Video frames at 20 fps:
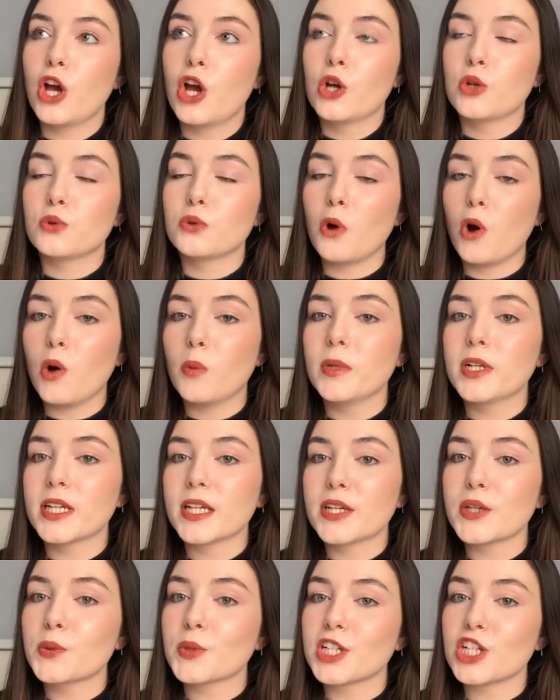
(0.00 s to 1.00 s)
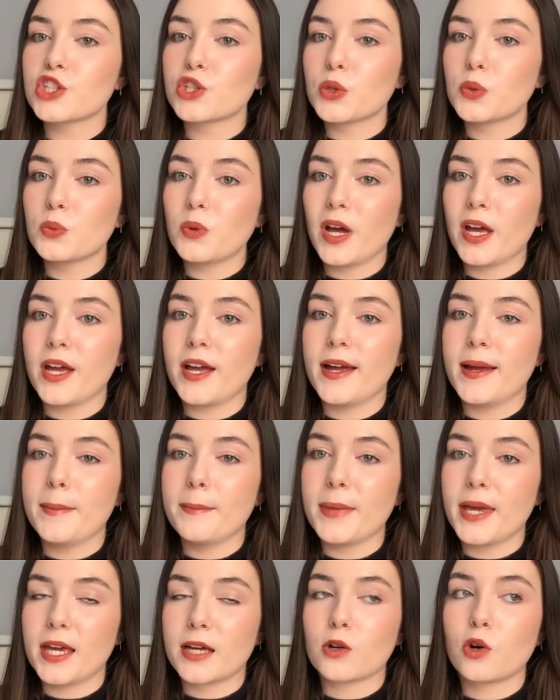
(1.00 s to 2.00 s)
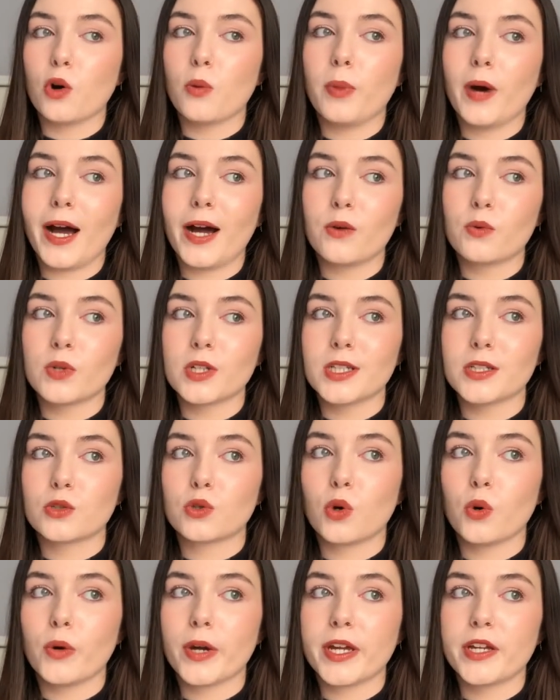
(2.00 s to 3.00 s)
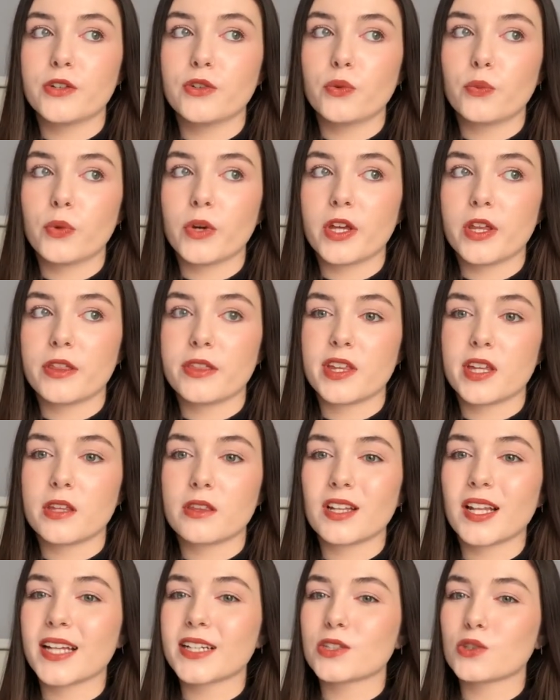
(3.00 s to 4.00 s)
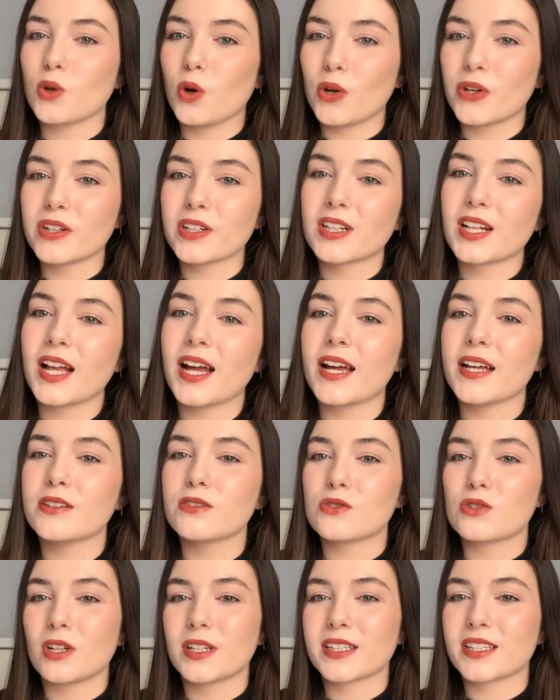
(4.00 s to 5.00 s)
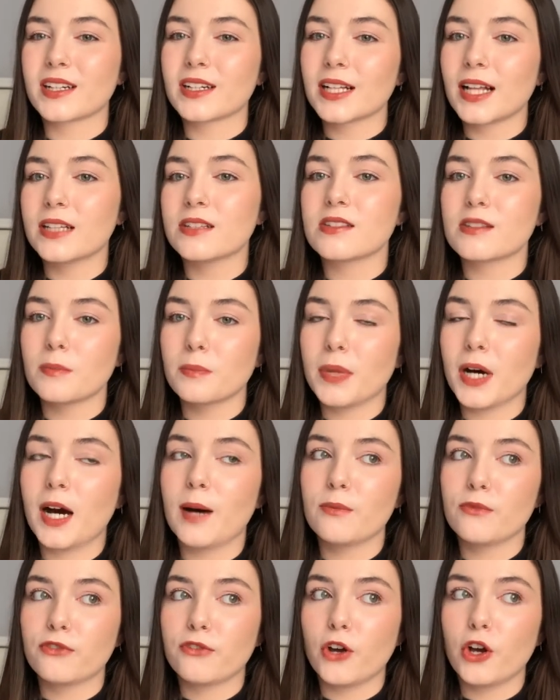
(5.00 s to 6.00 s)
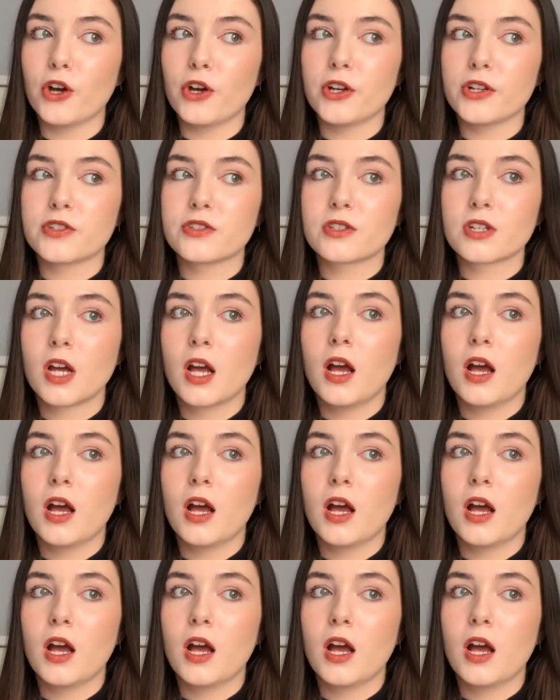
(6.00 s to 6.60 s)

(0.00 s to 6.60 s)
Normally when I do wear makeup, I will go in with either like an oil cleanse or like a cleansing balm first,